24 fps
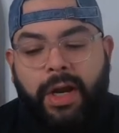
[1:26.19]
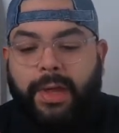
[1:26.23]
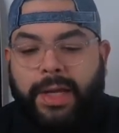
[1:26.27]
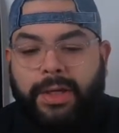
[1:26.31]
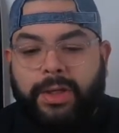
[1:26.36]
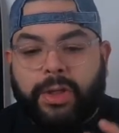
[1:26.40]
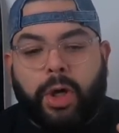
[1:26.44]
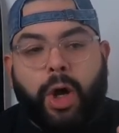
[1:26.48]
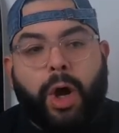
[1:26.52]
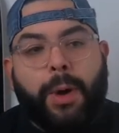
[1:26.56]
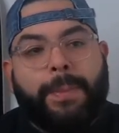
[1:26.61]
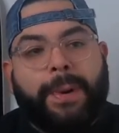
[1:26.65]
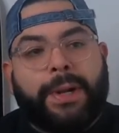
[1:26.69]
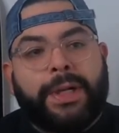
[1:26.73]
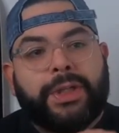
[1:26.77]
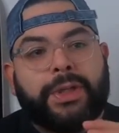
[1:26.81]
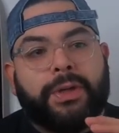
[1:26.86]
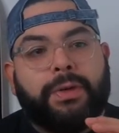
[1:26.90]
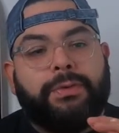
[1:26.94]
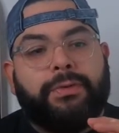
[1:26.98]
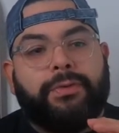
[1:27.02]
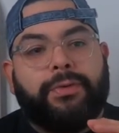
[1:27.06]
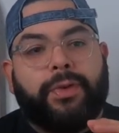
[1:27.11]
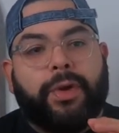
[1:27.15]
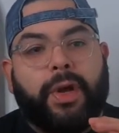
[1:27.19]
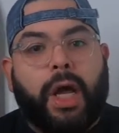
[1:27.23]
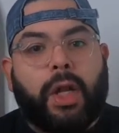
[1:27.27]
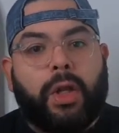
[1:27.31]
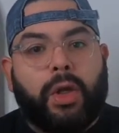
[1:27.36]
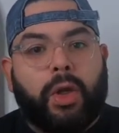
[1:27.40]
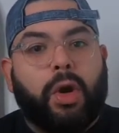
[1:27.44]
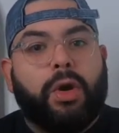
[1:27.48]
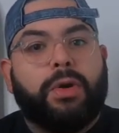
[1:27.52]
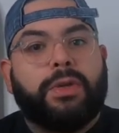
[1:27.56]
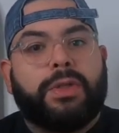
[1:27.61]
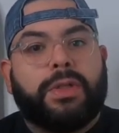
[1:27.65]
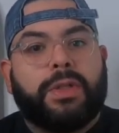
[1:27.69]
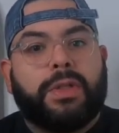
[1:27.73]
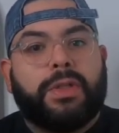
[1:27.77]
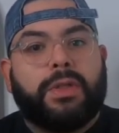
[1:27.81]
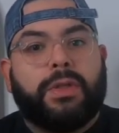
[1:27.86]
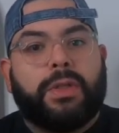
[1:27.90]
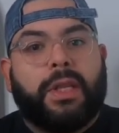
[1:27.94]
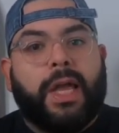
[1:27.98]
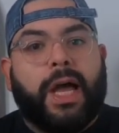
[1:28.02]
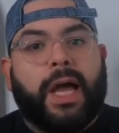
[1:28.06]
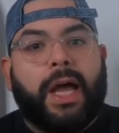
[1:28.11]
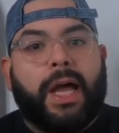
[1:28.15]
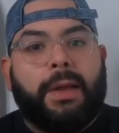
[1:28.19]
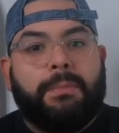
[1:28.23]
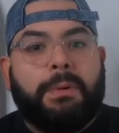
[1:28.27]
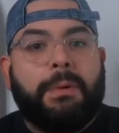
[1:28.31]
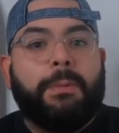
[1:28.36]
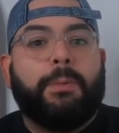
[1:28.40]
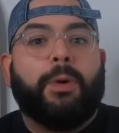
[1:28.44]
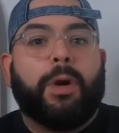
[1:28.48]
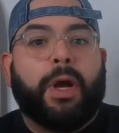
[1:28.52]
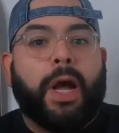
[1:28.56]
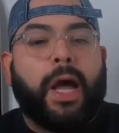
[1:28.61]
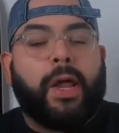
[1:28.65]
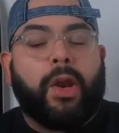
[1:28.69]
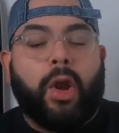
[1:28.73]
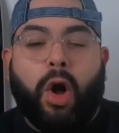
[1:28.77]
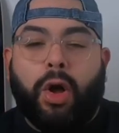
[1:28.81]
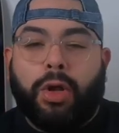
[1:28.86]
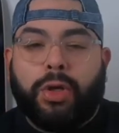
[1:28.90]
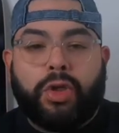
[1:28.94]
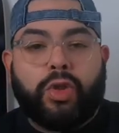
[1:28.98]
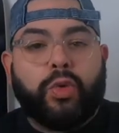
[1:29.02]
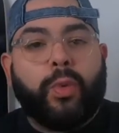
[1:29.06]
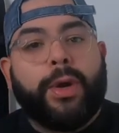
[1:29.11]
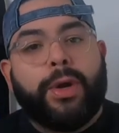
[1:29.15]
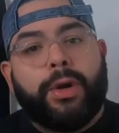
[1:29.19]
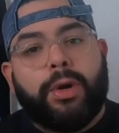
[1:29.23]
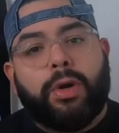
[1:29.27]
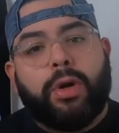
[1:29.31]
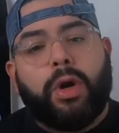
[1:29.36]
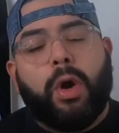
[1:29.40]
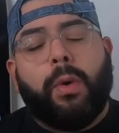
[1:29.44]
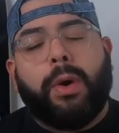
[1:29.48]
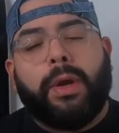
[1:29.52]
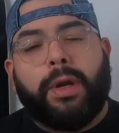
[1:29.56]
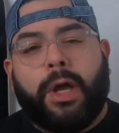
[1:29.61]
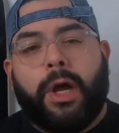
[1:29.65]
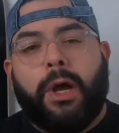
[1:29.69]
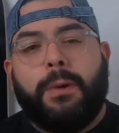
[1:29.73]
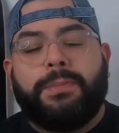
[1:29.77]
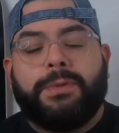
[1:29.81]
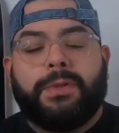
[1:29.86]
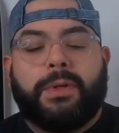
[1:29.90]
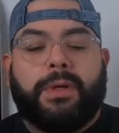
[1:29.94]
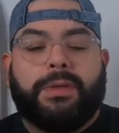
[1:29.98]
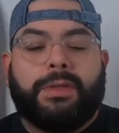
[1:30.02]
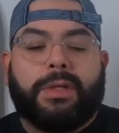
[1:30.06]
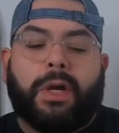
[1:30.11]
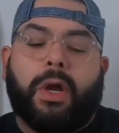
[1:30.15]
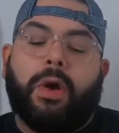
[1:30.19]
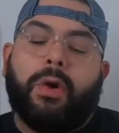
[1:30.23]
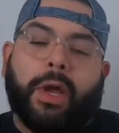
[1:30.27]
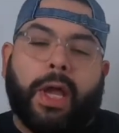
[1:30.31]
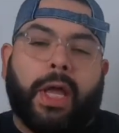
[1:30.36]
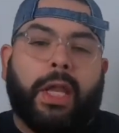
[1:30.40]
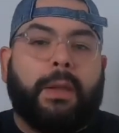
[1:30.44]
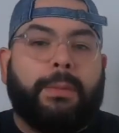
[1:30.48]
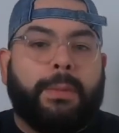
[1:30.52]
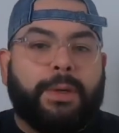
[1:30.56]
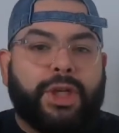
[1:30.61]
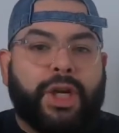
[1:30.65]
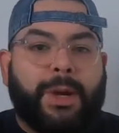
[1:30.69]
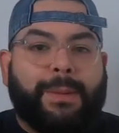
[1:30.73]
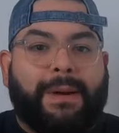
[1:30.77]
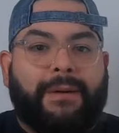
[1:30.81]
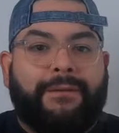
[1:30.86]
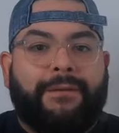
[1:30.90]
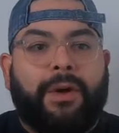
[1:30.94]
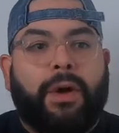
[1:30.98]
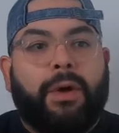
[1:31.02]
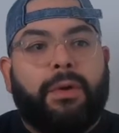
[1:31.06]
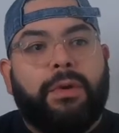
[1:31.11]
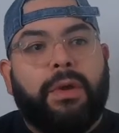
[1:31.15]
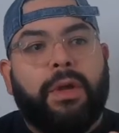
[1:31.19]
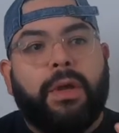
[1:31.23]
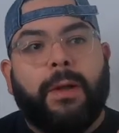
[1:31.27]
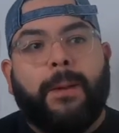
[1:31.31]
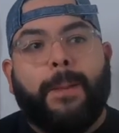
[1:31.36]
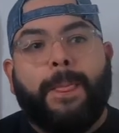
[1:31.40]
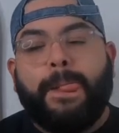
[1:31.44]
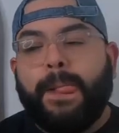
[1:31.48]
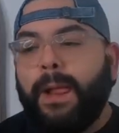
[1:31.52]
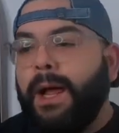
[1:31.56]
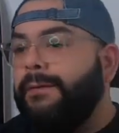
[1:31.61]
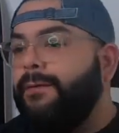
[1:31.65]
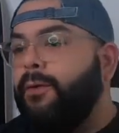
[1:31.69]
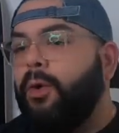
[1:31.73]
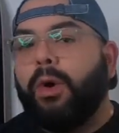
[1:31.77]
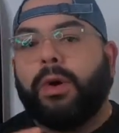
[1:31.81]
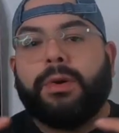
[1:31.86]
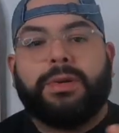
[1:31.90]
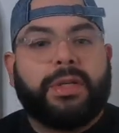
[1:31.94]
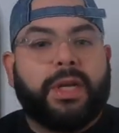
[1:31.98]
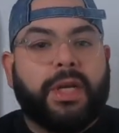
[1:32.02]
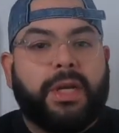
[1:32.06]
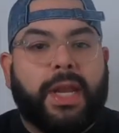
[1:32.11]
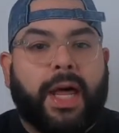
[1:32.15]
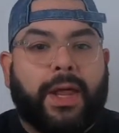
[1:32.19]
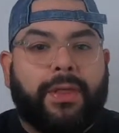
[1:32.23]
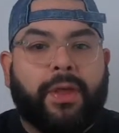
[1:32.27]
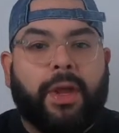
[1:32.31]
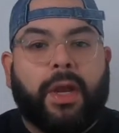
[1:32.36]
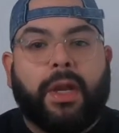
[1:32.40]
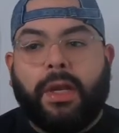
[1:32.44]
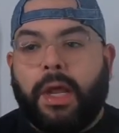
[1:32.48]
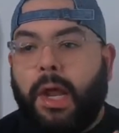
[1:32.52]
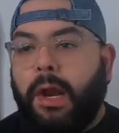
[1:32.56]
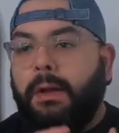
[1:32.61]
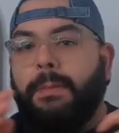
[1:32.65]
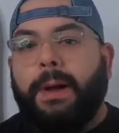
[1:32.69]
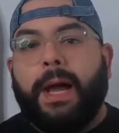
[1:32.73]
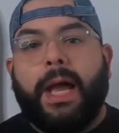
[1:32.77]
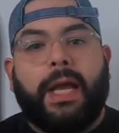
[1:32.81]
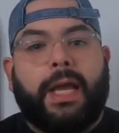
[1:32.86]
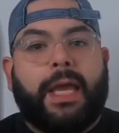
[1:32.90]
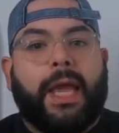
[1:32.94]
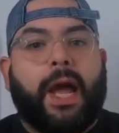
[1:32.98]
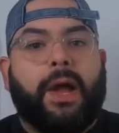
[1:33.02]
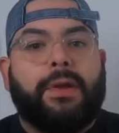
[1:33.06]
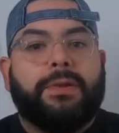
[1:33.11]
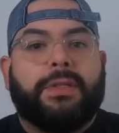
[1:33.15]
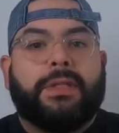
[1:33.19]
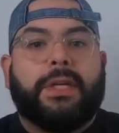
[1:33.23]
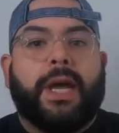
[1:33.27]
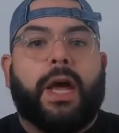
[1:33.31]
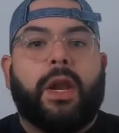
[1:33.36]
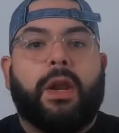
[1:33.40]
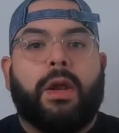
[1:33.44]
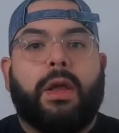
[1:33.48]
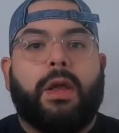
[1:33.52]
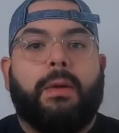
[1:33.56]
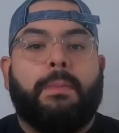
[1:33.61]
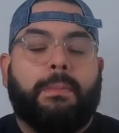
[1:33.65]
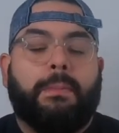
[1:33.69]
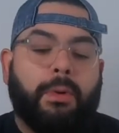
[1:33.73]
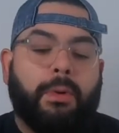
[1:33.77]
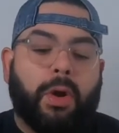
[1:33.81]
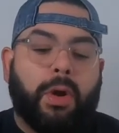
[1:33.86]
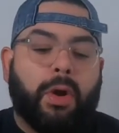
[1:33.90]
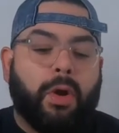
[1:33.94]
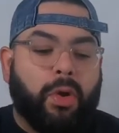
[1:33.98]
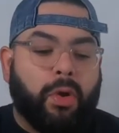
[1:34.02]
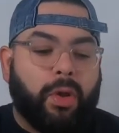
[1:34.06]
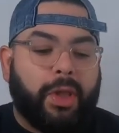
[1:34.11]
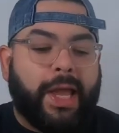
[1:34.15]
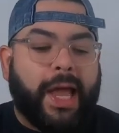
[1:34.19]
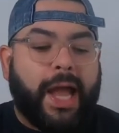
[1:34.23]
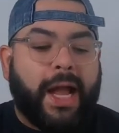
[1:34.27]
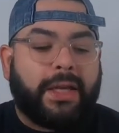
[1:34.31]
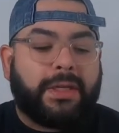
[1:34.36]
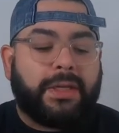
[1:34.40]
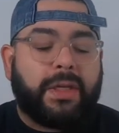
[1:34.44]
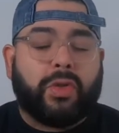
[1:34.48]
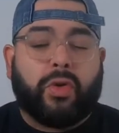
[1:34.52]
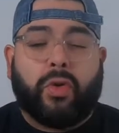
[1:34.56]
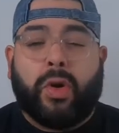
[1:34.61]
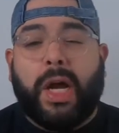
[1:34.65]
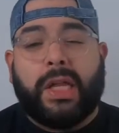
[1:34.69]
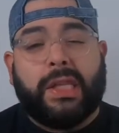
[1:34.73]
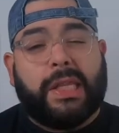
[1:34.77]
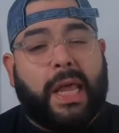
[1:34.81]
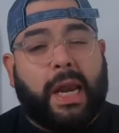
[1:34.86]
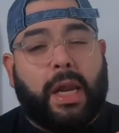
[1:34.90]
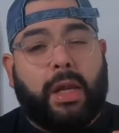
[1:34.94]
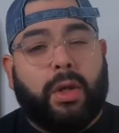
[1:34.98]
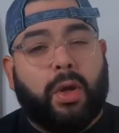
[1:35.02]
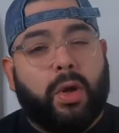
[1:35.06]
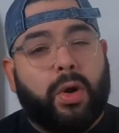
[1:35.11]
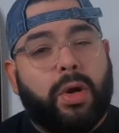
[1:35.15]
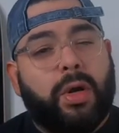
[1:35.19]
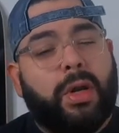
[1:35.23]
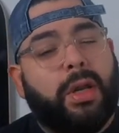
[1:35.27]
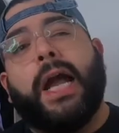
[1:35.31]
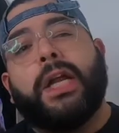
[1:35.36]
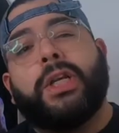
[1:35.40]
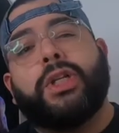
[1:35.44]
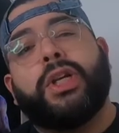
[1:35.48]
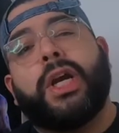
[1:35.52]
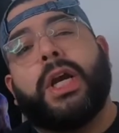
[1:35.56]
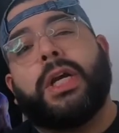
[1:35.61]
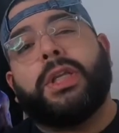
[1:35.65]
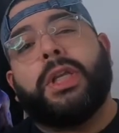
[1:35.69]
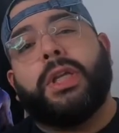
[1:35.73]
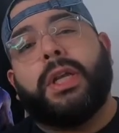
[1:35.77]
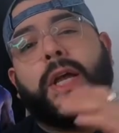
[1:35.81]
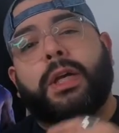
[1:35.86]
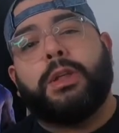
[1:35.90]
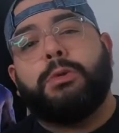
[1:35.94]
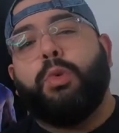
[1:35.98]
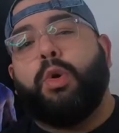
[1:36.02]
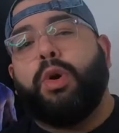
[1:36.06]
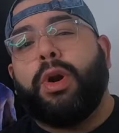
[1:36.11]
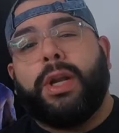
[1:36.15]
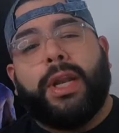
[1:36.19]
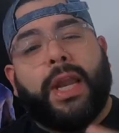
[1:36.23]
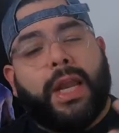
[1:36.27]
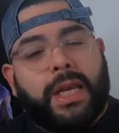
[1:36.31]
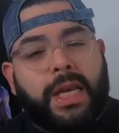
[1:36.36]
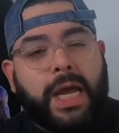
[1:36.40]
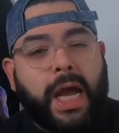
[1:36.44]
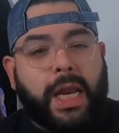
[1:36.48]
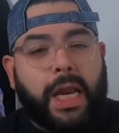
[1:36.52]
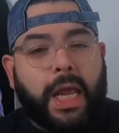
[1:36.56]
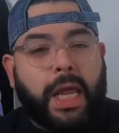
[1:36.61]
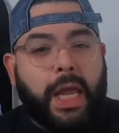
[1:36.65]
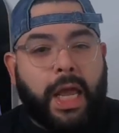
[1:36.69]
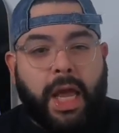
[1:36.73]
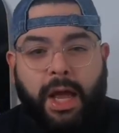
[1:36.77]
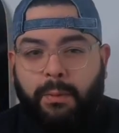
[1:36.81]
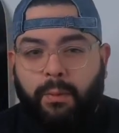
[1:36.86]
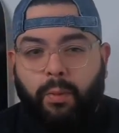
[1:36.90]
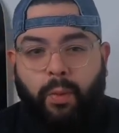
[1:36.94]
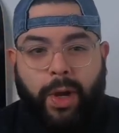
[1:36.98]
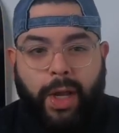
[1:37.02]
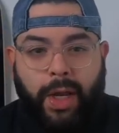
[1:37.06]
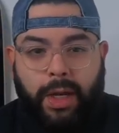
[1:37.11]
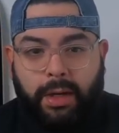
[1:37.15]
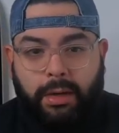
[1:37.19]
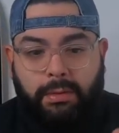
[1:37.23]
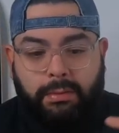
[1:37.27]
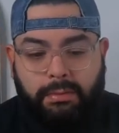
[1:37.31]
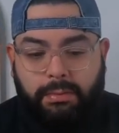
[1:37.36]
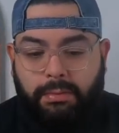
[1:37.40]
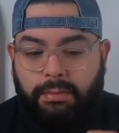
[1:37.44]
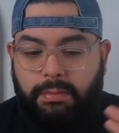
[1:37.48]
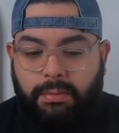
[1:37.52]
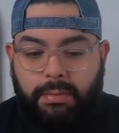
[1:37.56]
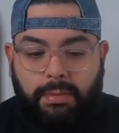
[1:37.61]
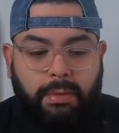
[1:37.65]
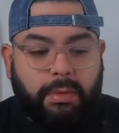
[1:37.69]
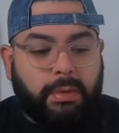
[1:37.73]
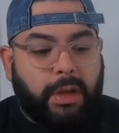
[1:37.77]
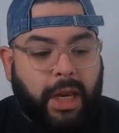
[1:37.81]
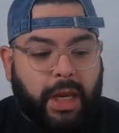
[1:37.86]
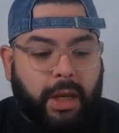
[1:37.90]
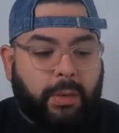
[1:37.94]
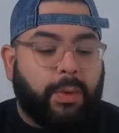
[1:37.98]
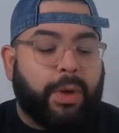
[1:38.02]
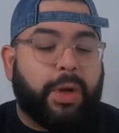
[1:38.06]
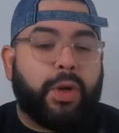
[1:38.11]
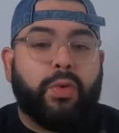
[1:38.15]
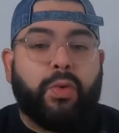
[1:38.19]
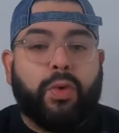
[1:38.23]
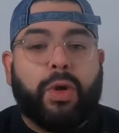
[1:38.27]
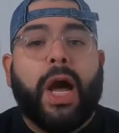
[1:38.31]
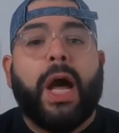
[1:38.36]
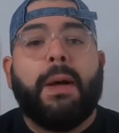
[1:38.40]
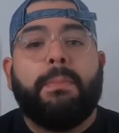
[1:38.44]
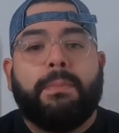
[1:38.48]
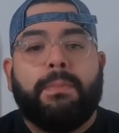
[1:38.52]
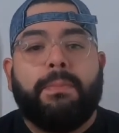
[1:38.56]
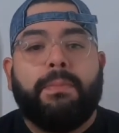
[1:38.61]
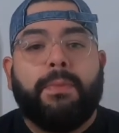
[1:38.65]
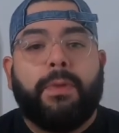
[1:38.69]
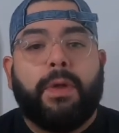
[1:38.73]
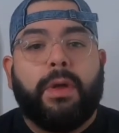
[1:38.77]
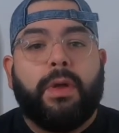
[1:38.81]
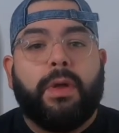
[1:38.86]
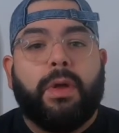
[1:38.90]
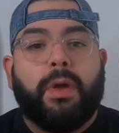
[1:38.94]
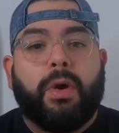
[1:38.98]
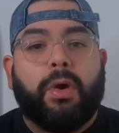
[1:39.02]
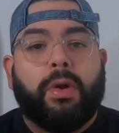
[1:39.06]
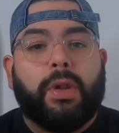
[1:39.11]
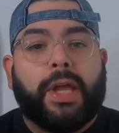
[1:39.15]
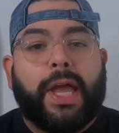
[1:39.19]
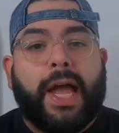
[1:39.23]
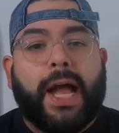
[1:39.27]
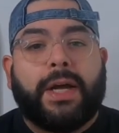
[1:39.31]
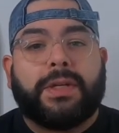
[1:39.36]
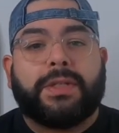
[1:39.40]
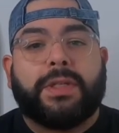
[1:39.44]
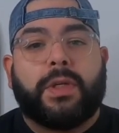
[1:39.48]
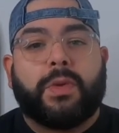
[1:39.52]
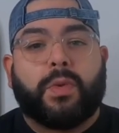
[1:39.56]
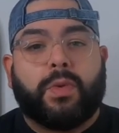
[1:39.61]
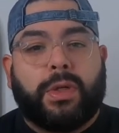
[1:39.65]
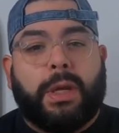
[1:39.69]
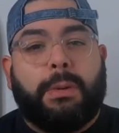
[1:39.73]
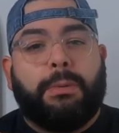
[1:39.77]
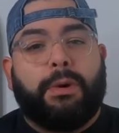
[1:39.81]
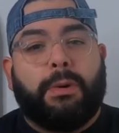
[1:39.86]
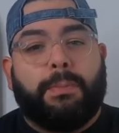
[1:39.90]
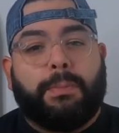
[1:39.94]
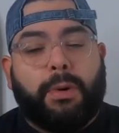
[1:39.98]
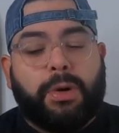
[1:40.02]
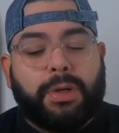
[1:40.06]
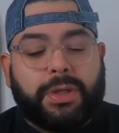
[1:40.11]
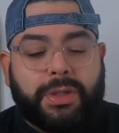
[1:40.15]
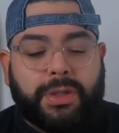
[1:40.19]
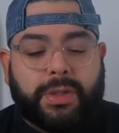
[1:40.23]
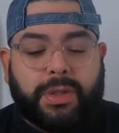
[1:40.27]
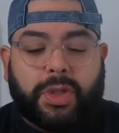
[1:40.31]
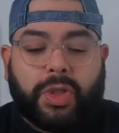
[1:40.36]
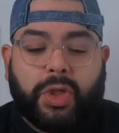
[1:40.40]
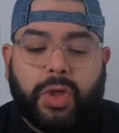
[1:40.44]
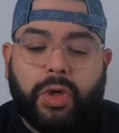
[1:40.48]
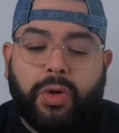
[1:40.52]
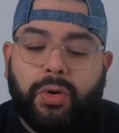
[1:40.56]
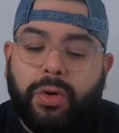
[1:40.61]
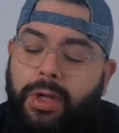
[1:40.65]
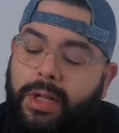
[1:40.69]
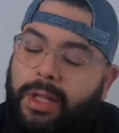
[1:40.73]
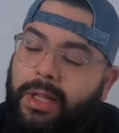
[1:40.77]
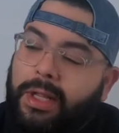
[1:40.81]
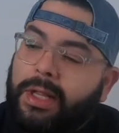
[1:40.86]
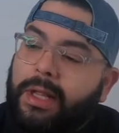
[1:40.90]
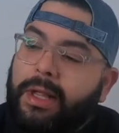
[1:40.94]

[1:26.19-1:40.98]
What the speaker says: I saw a bunch of alerts that people got on Twitter going up, so I was like, okay, let me check my phone. Of course, nothing, none of my accounts got early access or got that alert. I checked the next morning at 9 a.m. when anybody who got early access was able to purchase the shoe.